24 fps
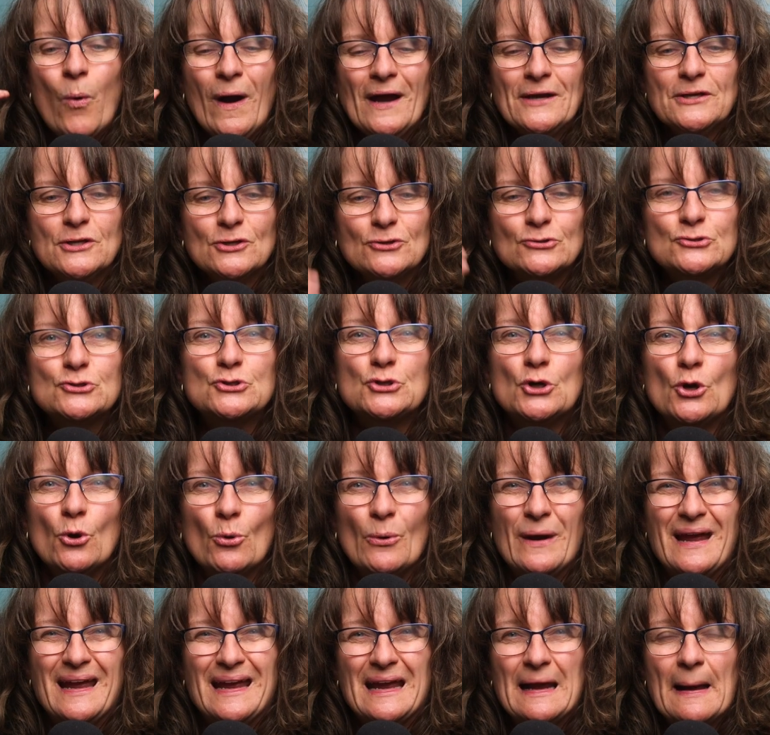what you're
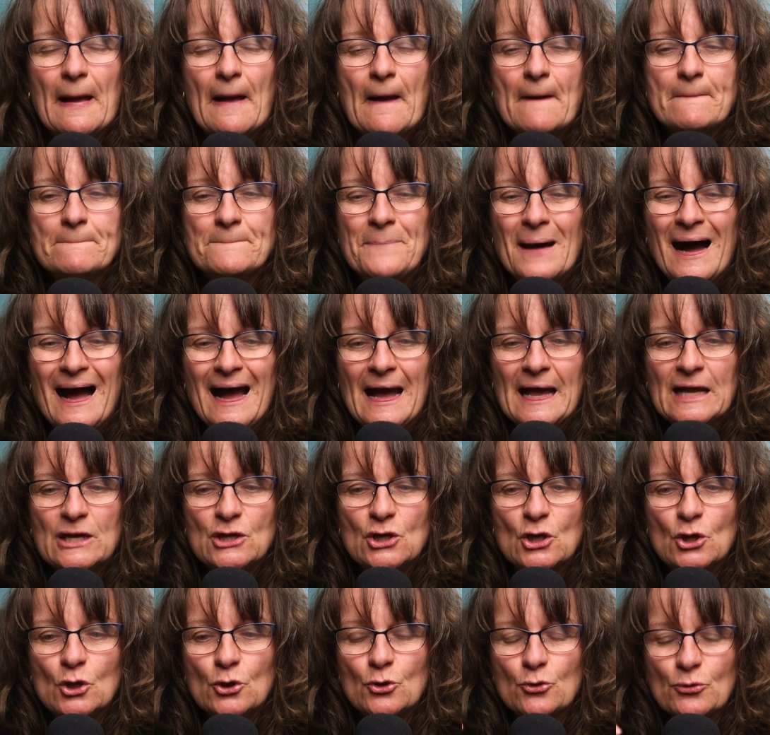doing by
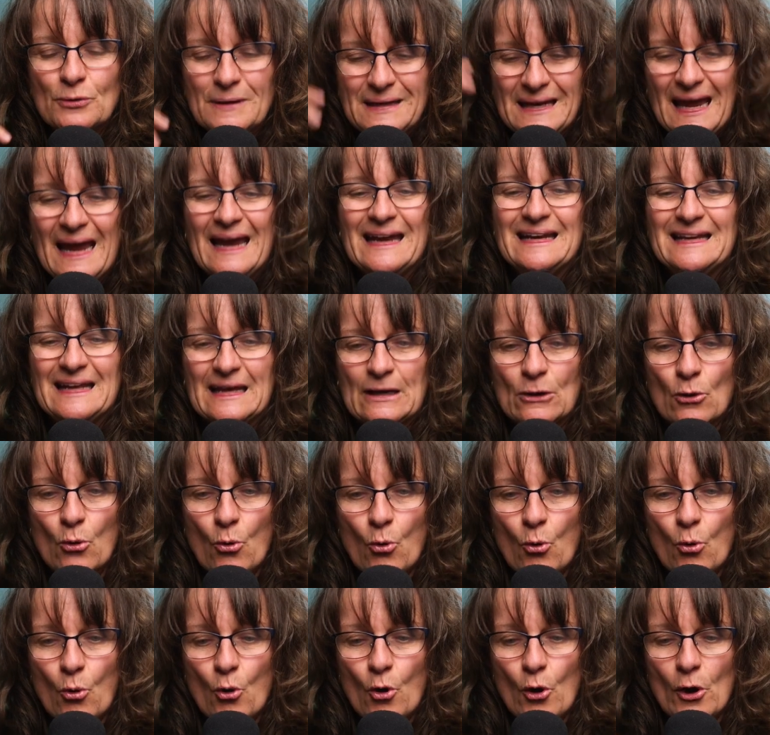creating
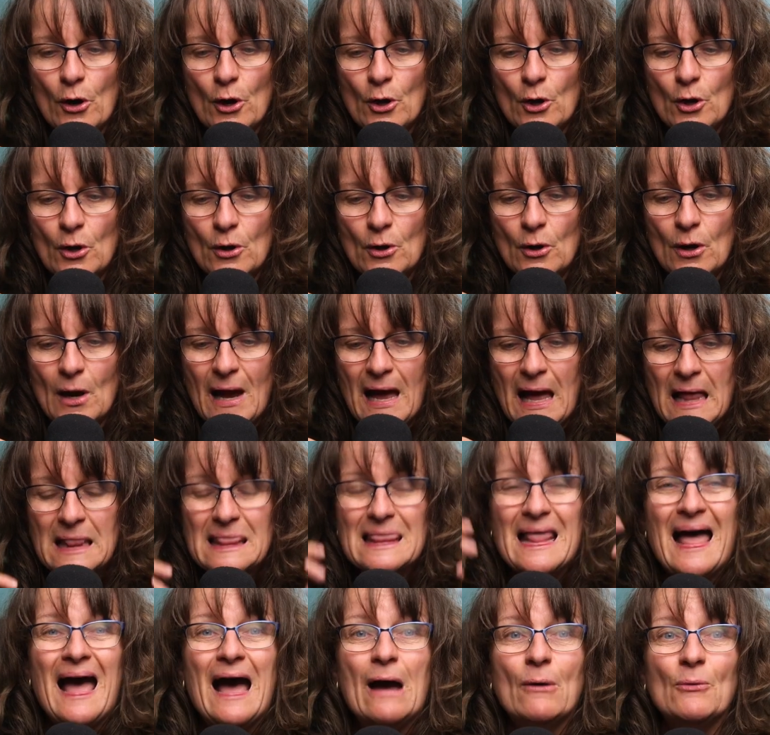or
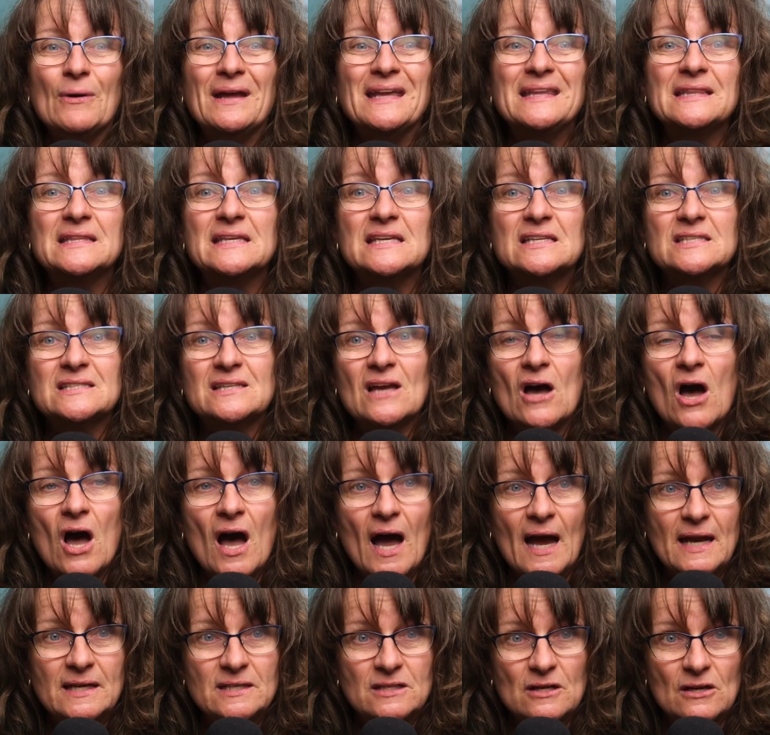allowing this
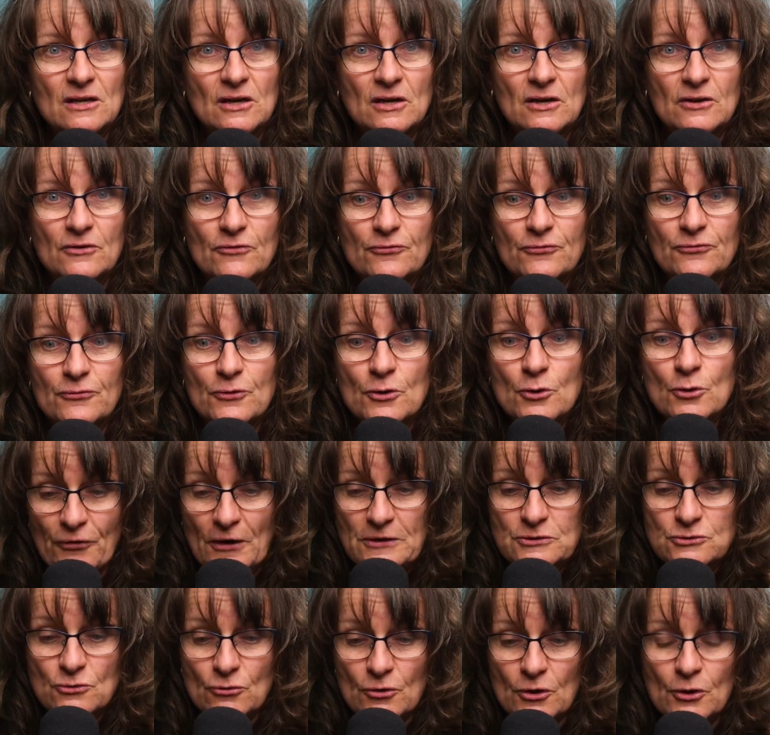kind of
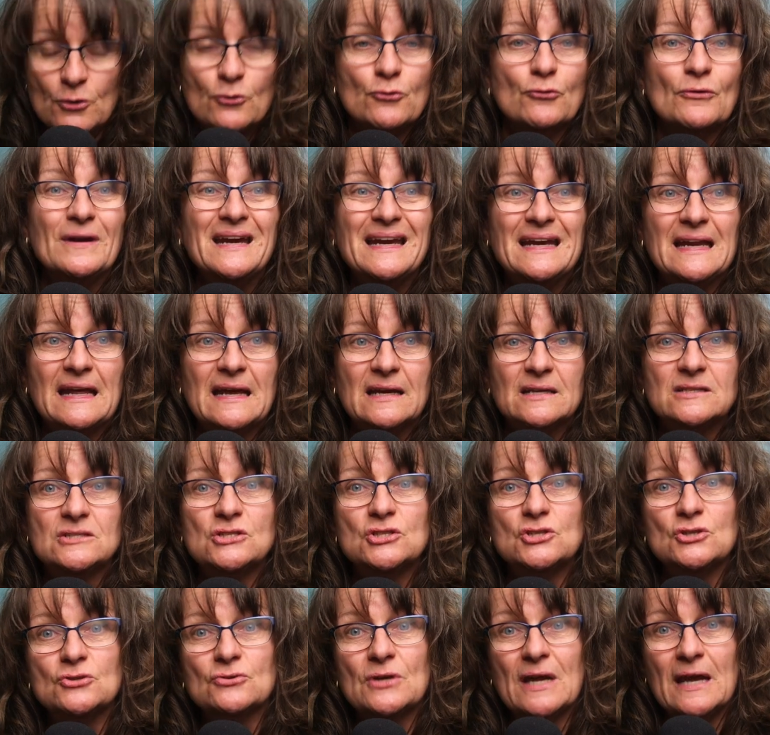front door greeting
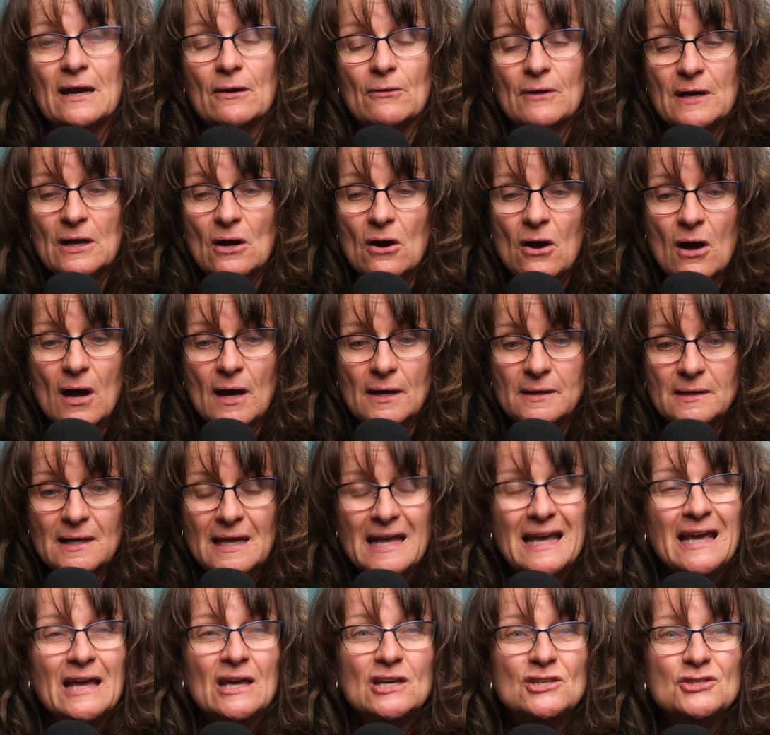to carry on
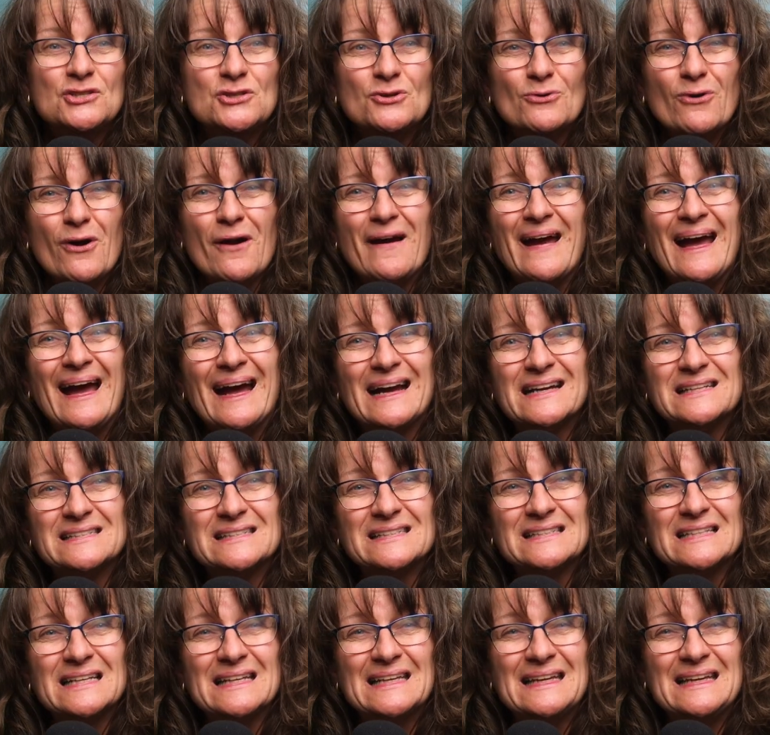is you are
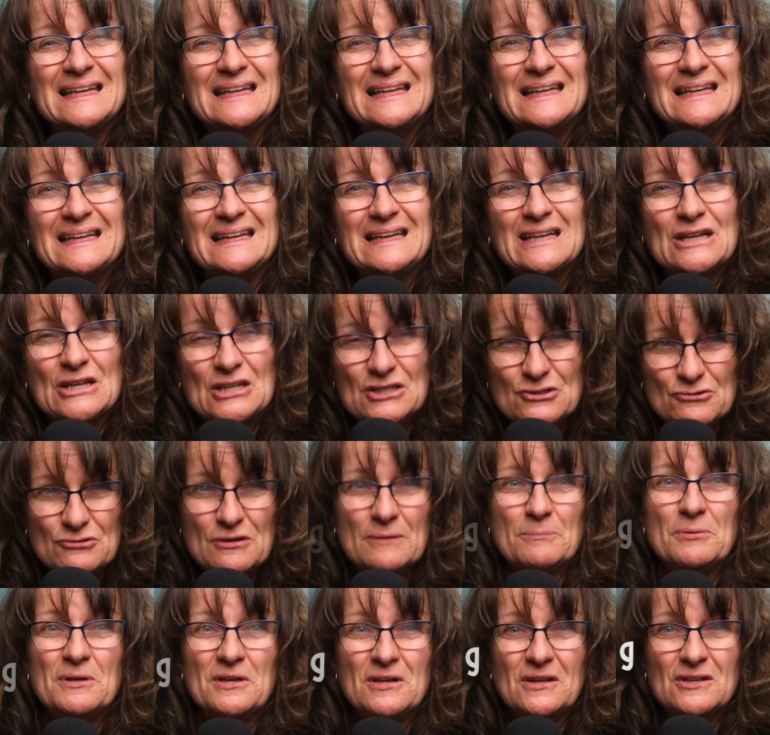actually
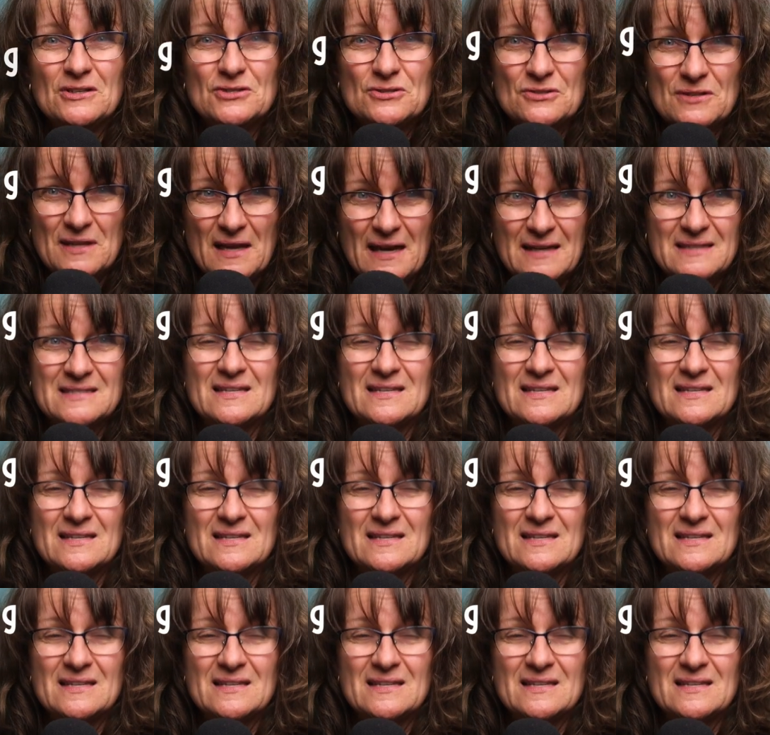contributing to the